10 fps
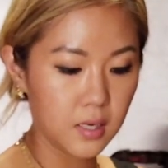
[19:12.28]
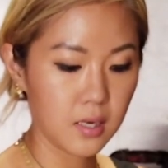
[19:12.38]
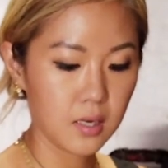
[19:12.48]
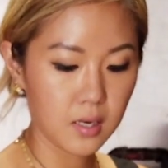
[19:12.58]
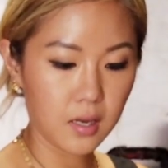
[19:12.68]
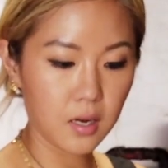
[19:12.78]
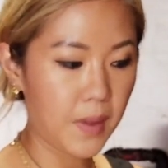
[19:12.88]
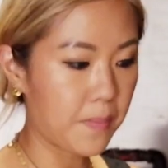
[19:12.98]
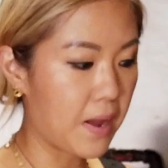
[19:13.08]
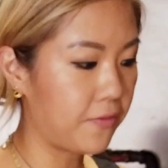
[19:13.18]
I'm gonna
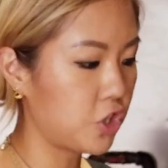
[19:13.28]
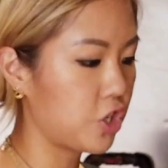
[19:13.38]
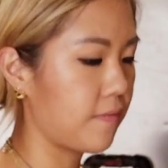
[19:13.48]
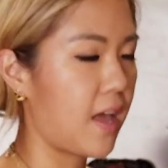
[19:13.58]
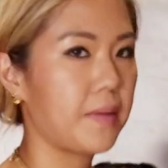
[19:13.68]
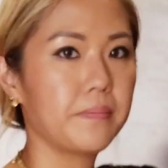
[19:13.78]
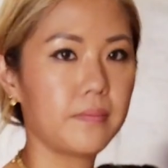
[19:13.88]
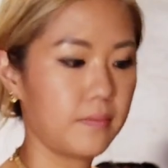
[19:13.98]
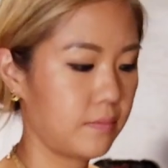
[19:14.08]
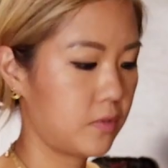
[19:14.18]
make my version of that.
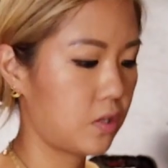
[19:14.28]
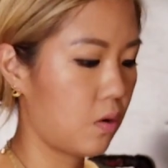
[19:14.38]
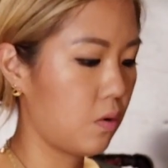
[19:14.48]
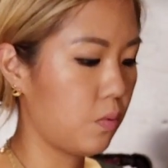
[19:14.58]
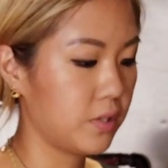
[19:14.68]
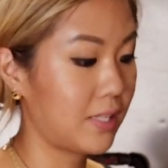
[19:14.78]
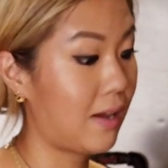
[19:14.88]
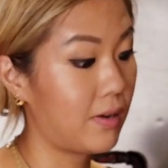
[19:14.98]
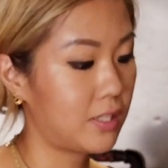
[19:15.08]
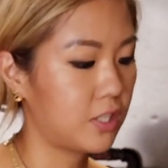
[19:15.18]
So we'll see
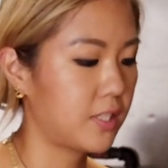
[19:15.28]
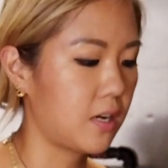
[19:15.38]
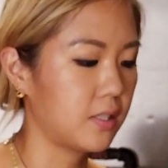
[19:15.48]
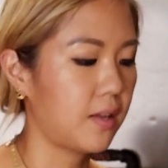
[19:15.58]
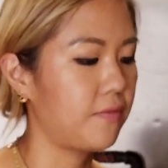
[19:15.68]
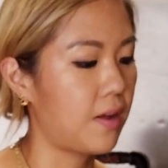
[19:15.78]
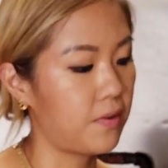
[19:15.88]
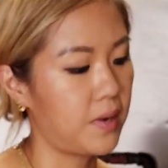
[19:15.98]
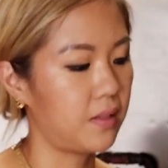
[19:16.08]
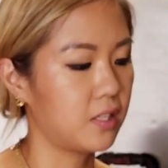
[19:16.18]
how it turns out, because I've
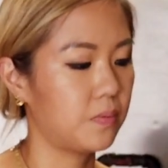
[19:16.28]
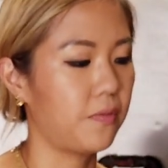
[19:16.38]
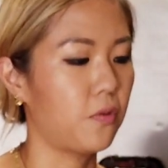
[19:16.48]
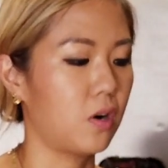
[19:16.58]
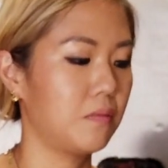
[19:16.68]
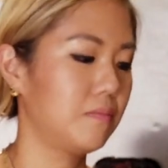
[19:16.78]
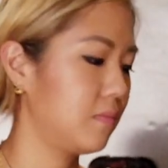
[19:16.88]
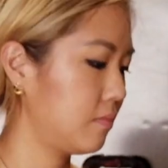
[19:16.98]
never made this before.